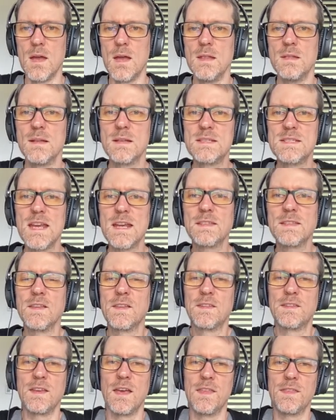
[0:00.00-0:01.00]
Let's take the
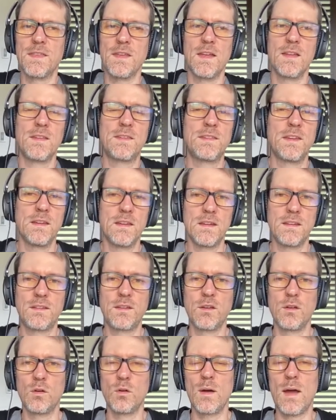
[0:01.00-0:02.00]
synth and send it
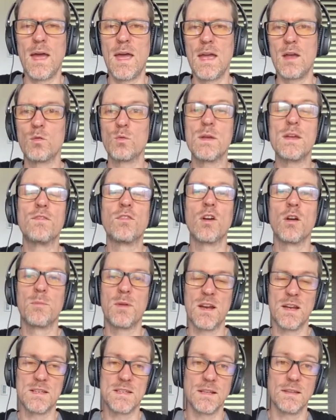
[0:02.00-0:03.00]
to a reverb
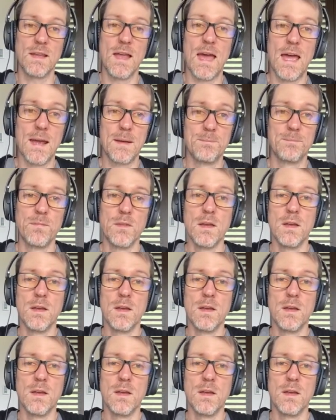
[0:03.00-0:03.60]
and a delay.